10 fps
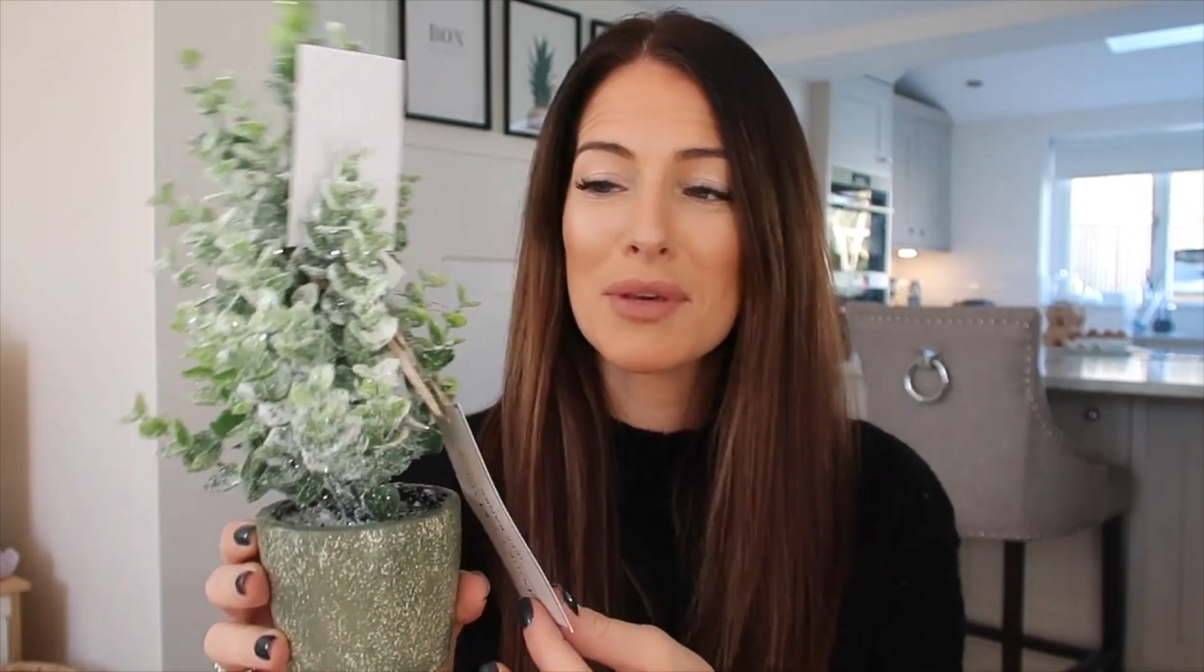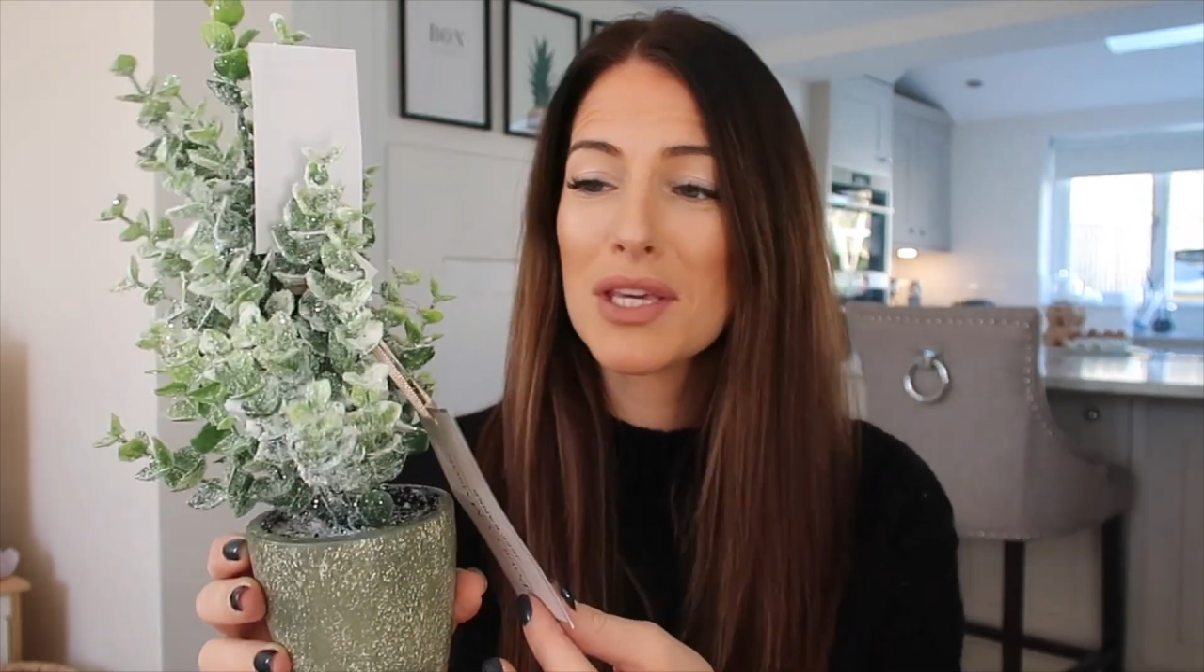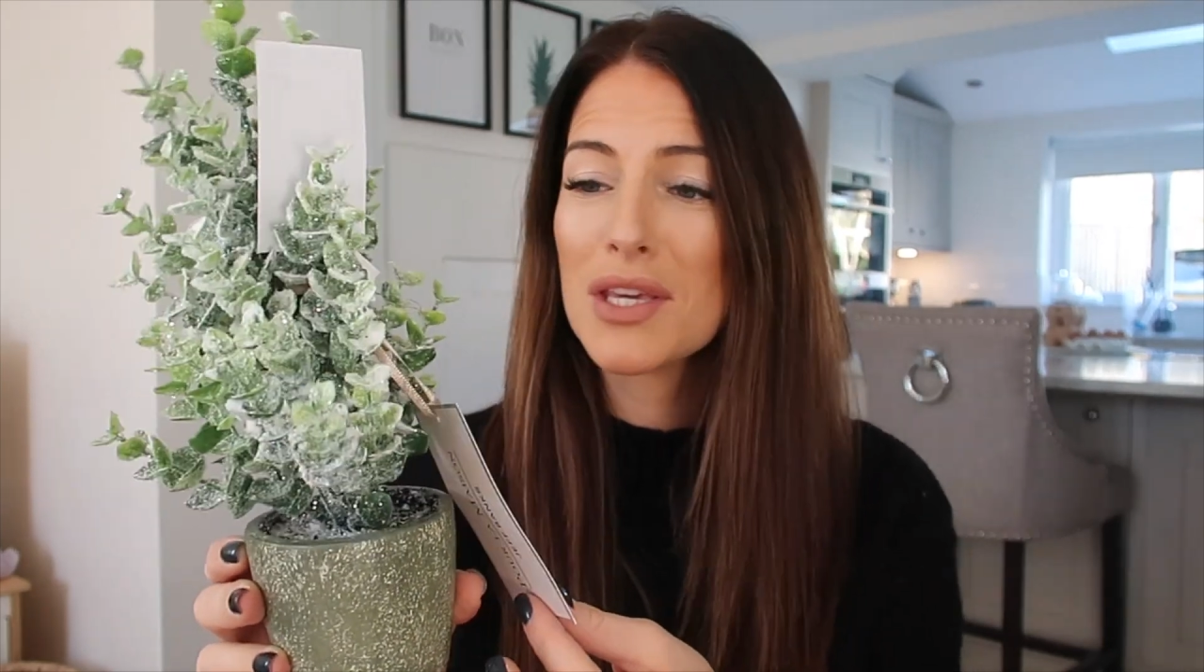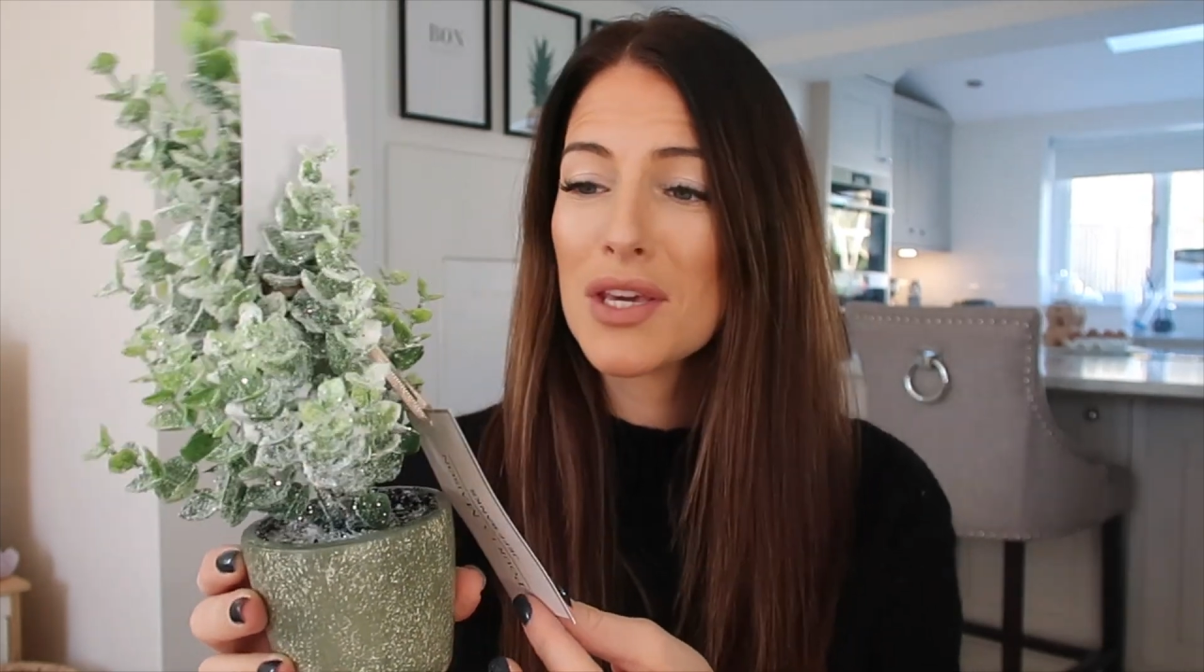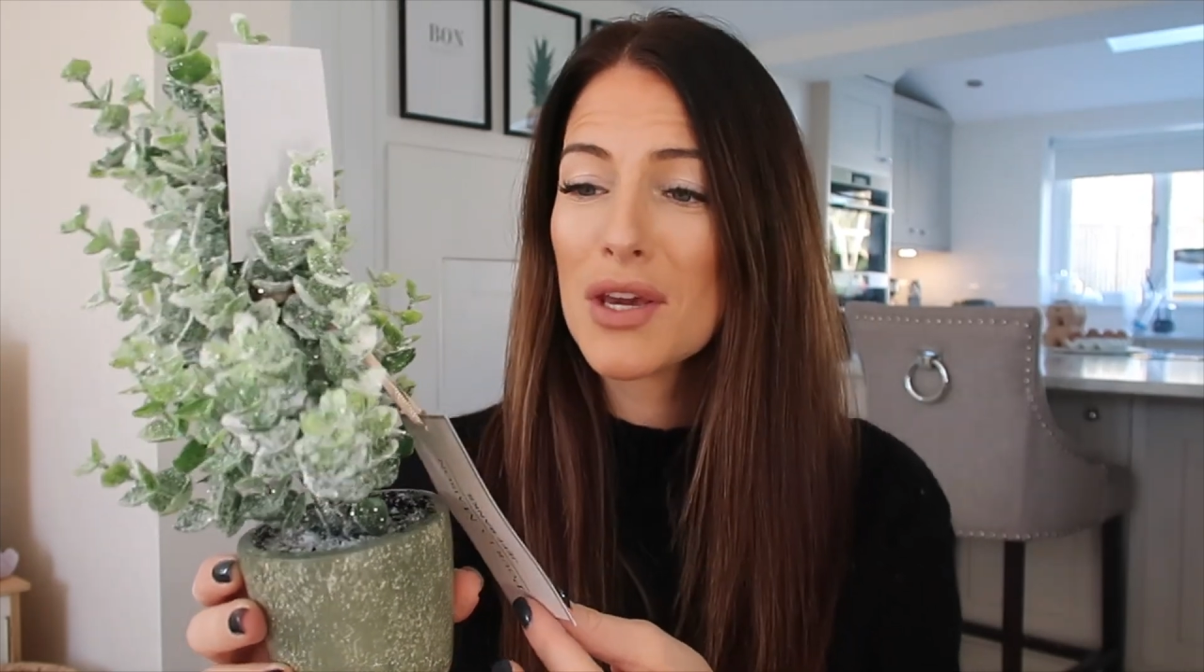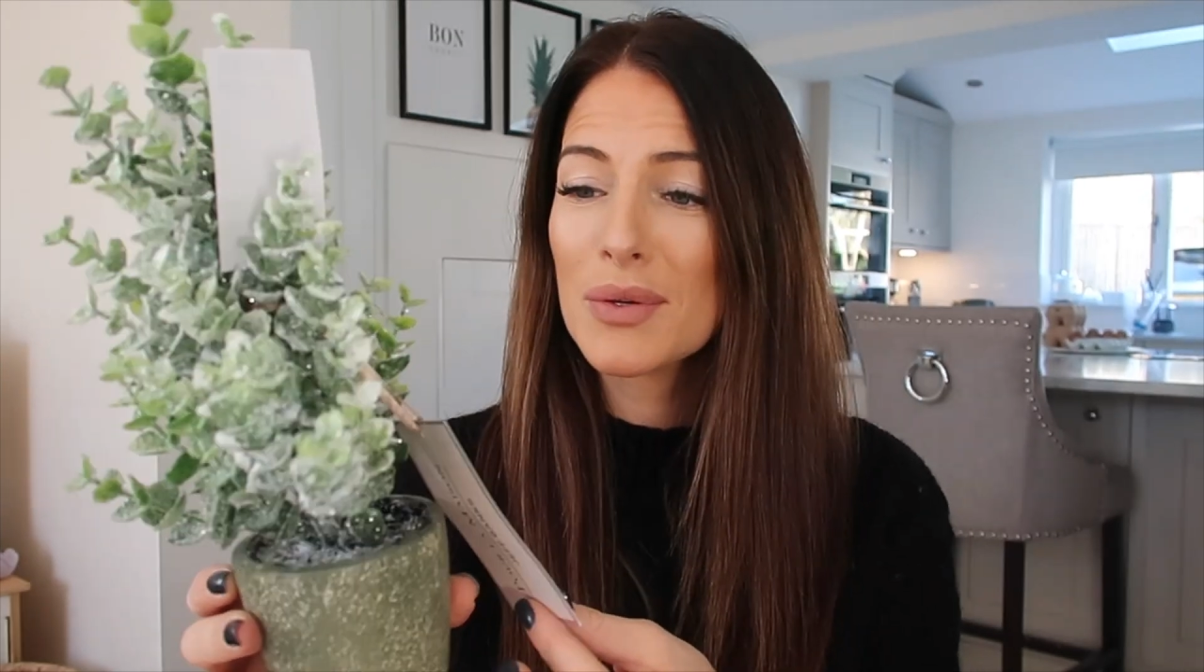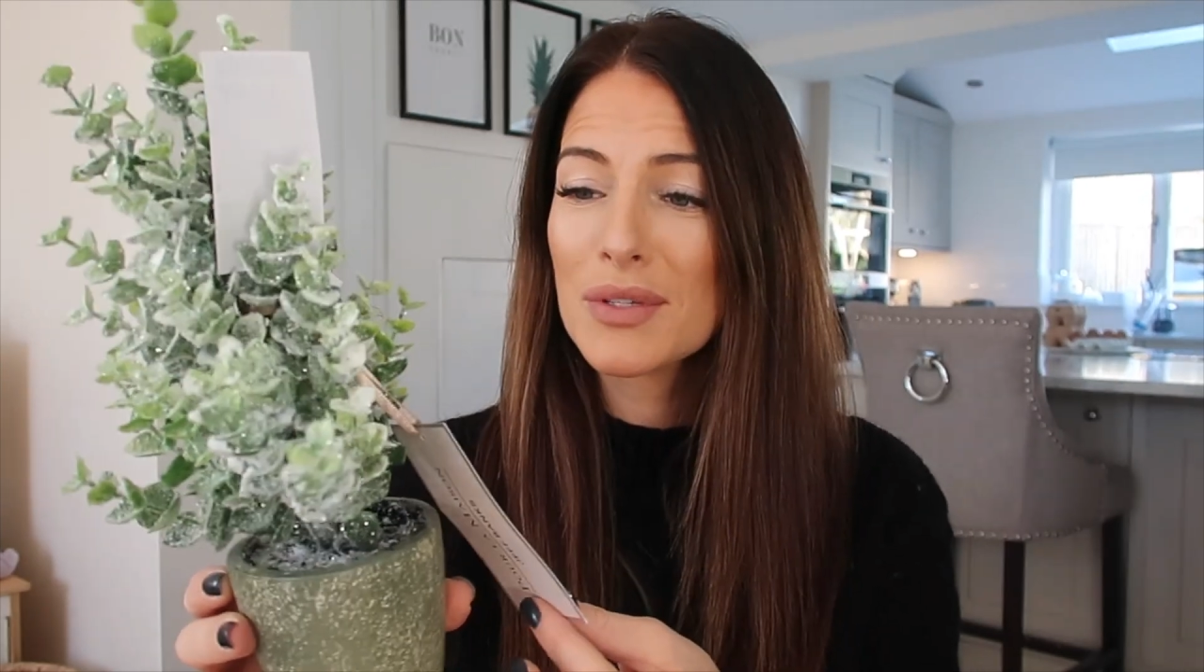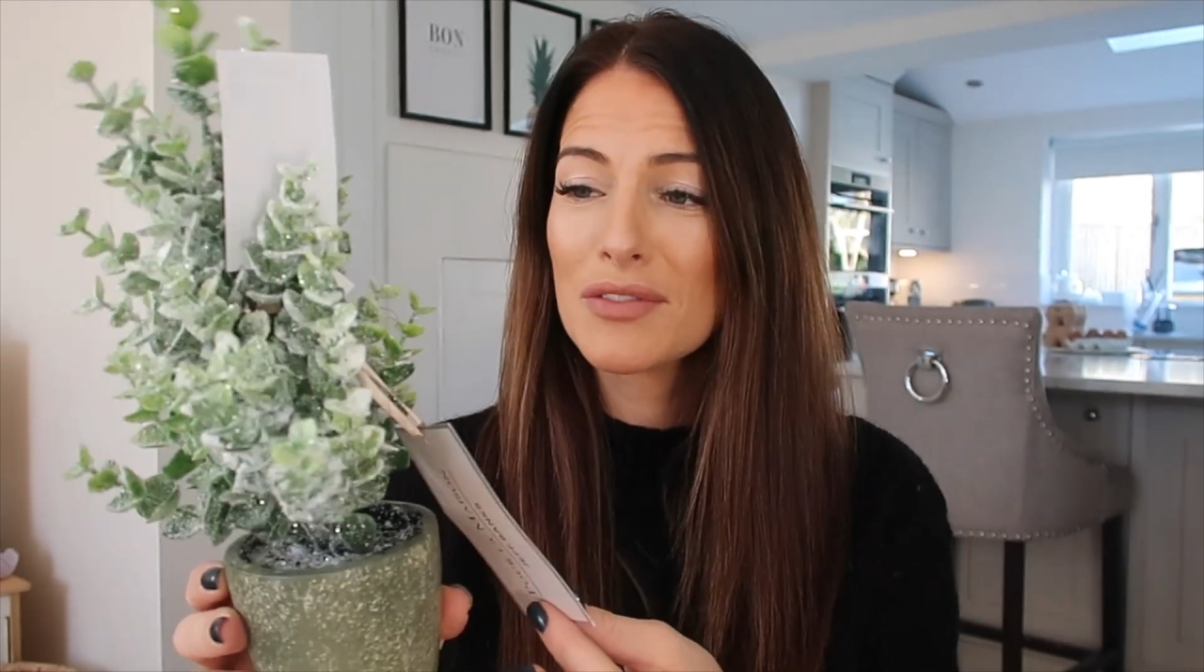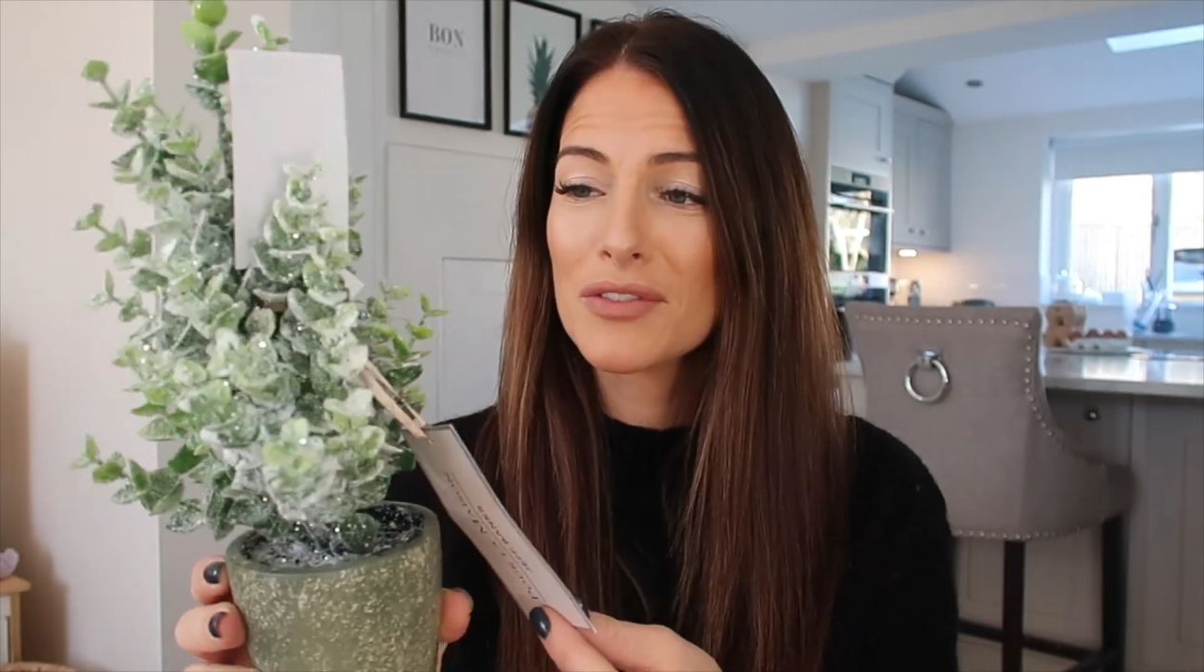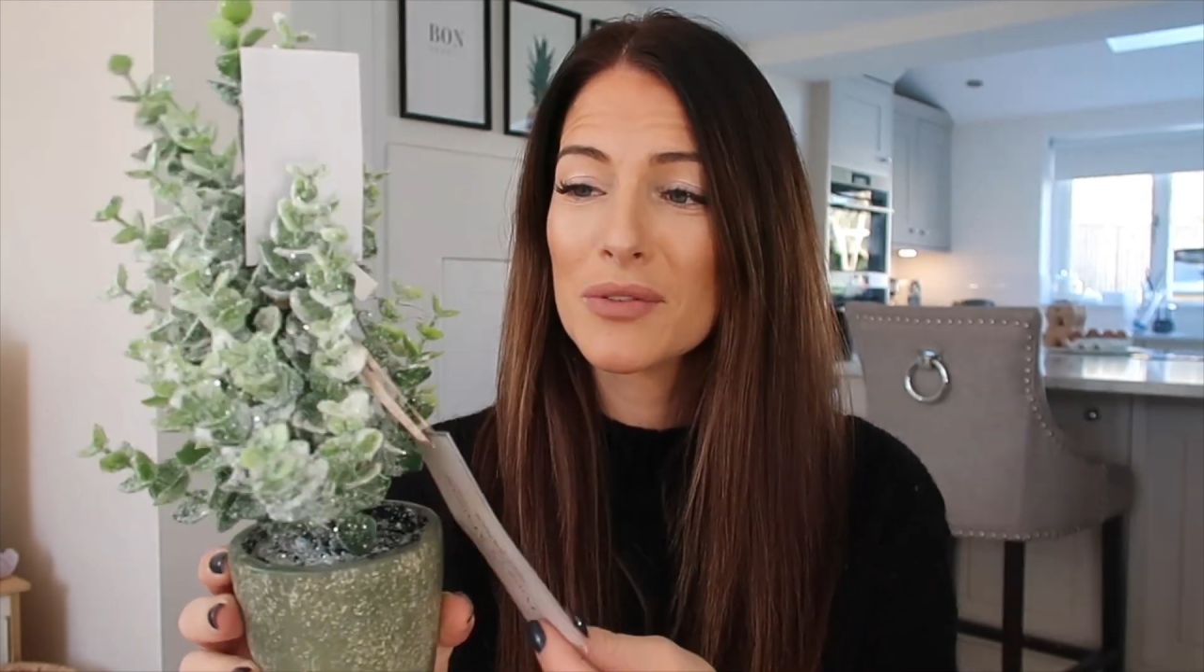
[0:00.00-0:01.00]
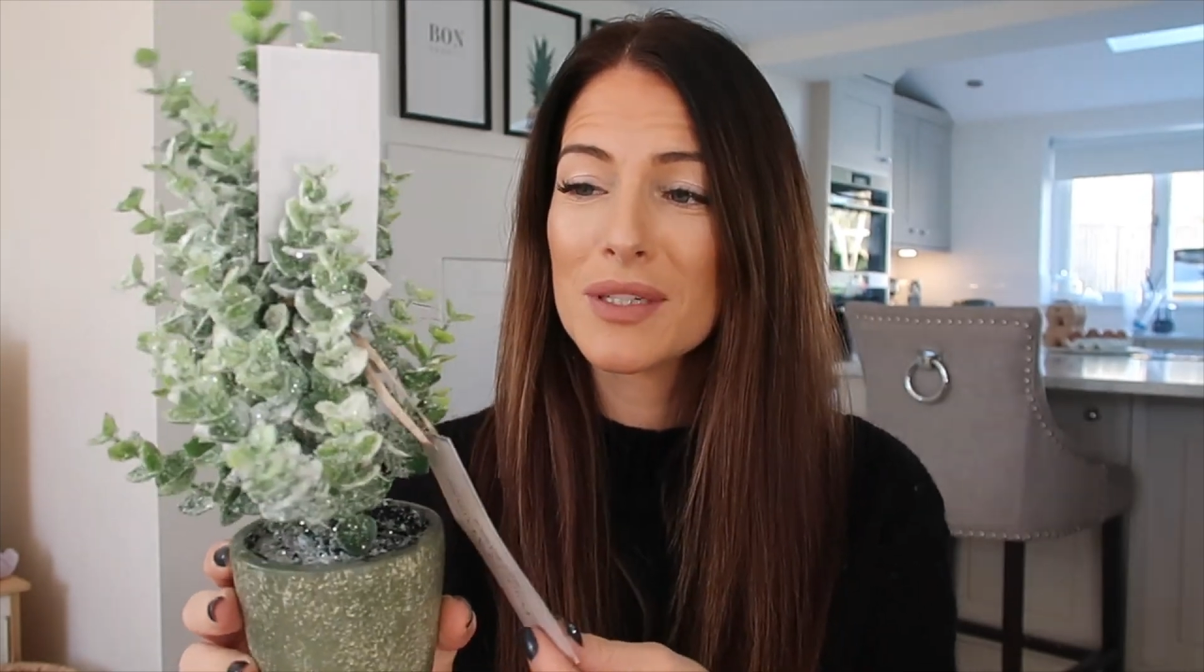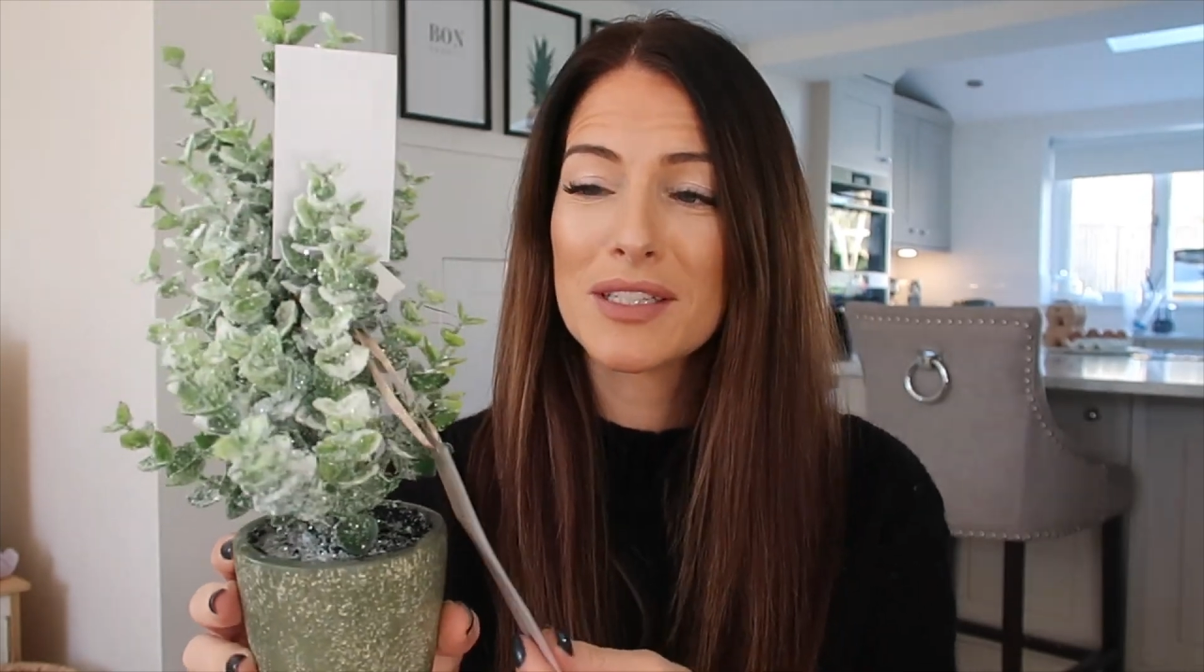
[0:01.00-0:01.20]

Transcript: beautiful